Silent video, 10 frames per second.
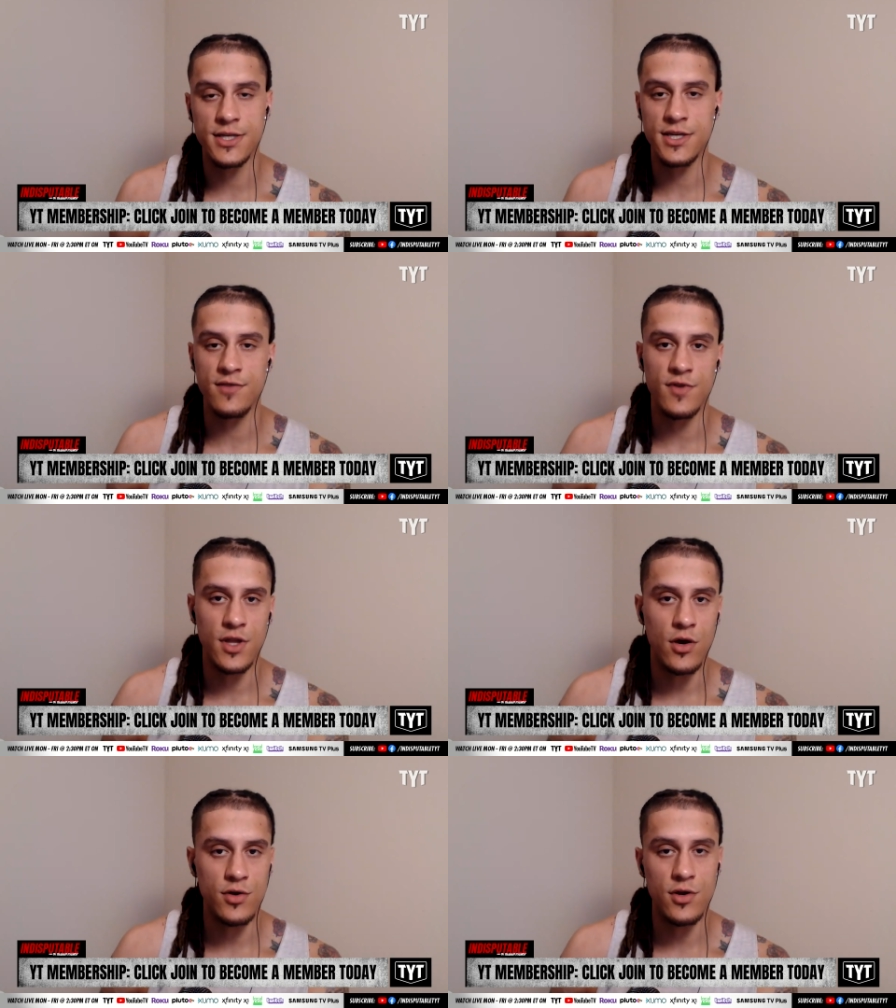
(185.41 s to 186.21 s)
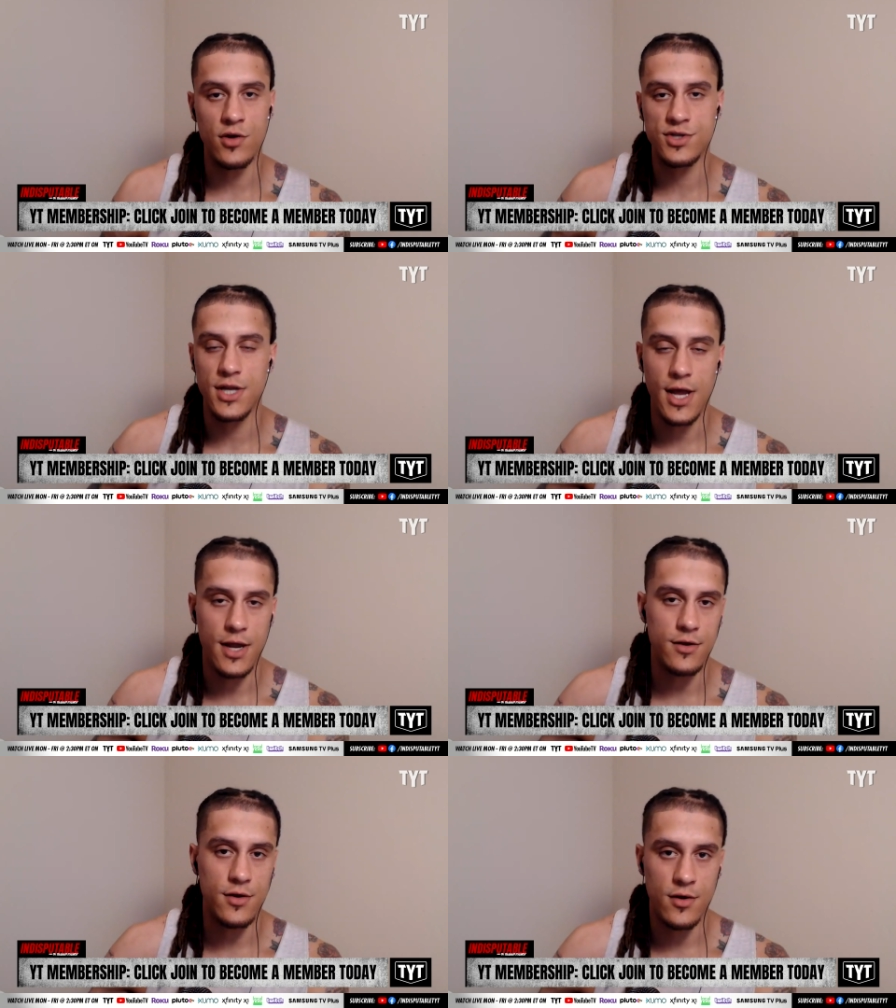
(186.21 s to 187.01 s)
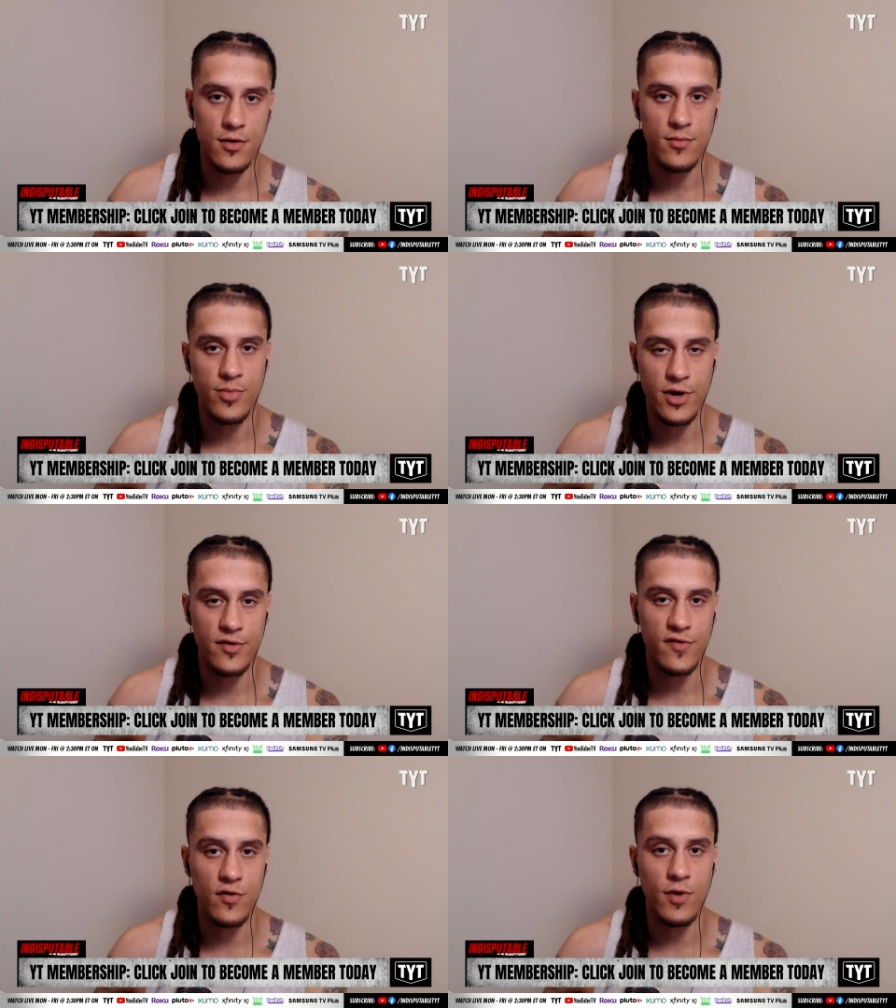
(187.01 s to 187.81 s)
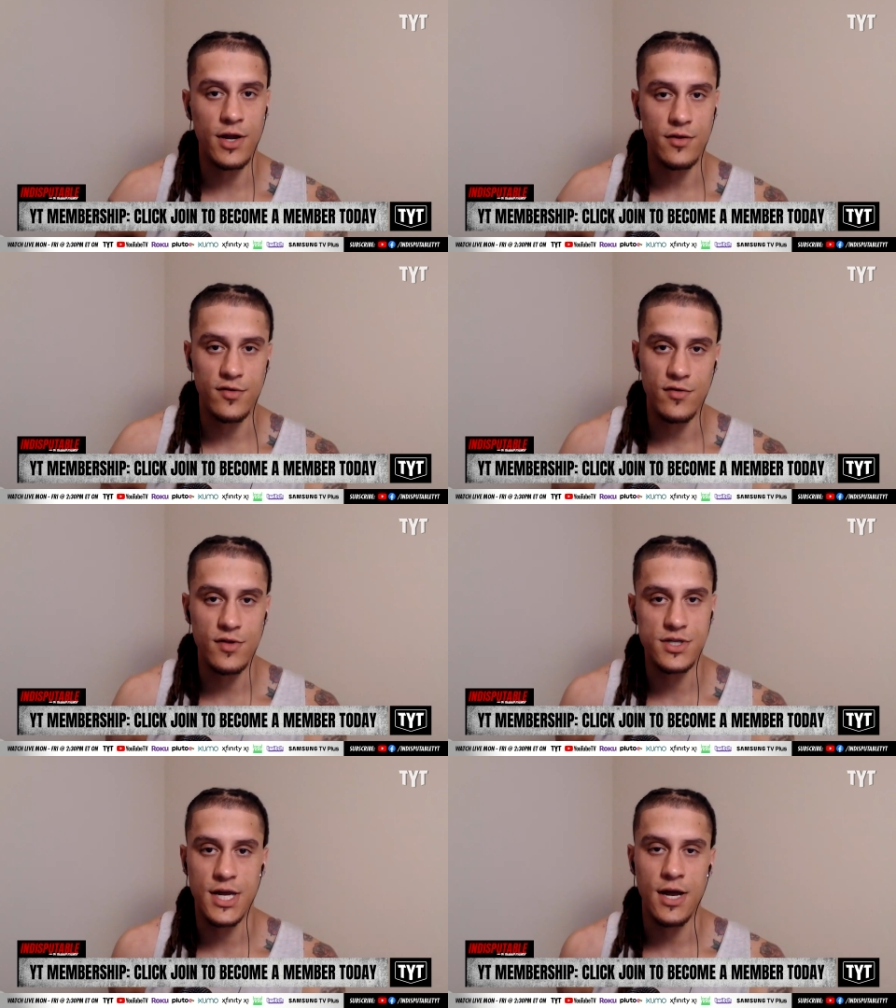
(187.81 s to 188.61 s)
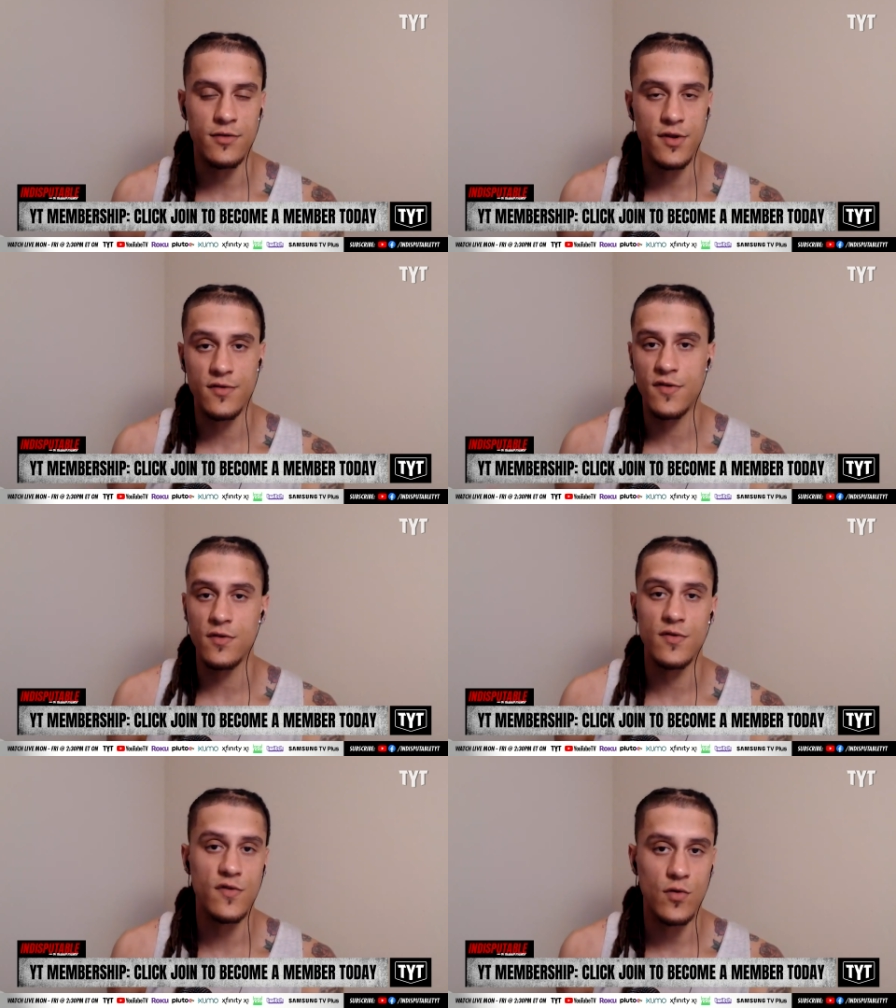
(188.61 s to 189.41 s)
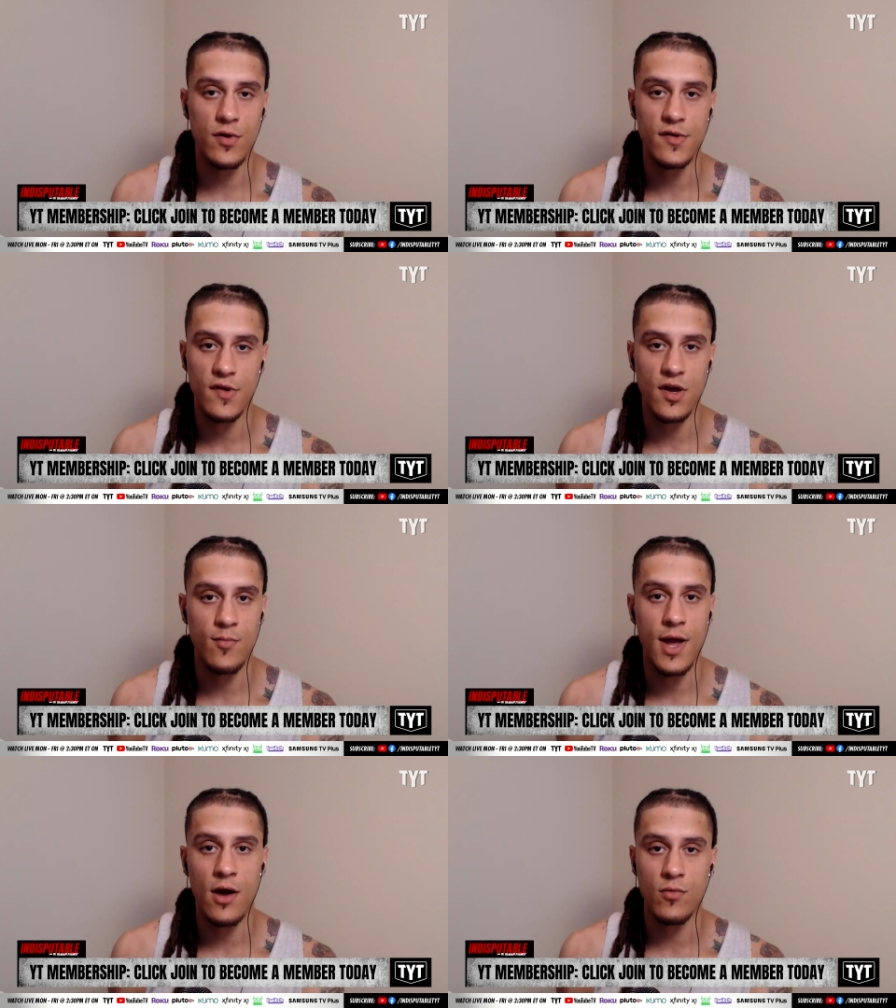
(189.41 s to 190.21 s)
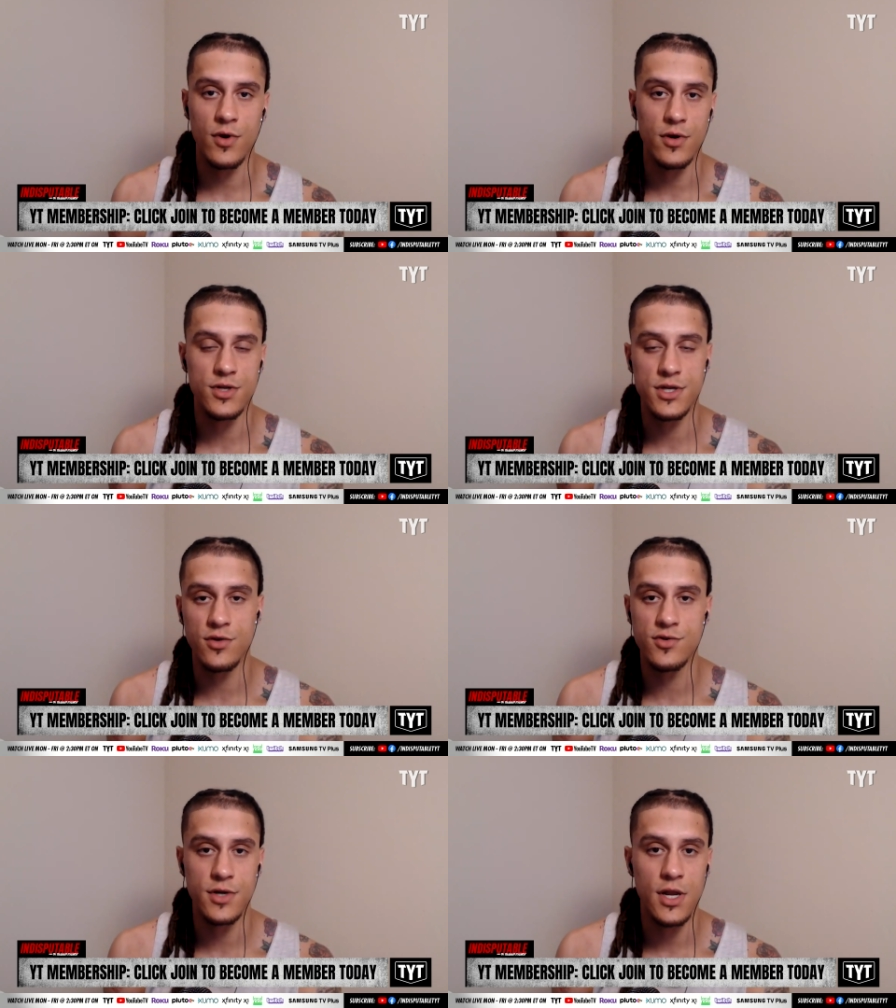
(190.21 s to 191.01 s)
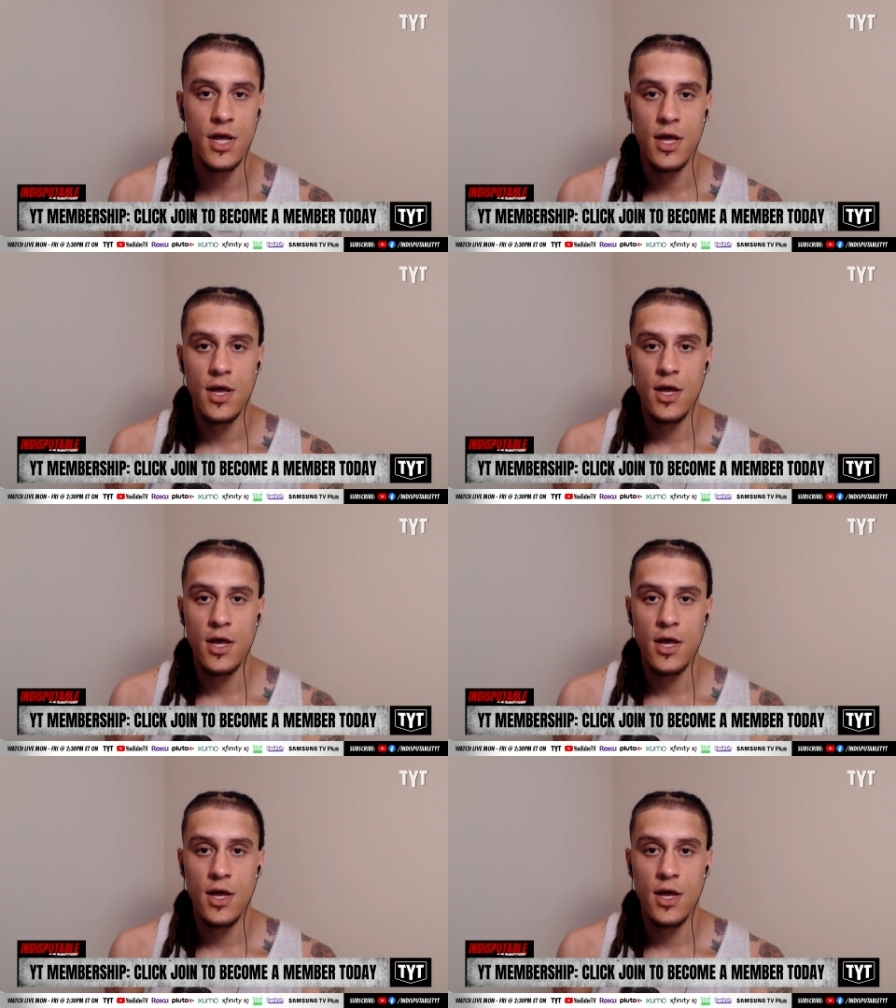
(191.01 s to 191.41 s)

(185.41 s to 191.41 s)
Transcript: Because even though you know she handed her purse directly to the child, there's still stories that come out where children,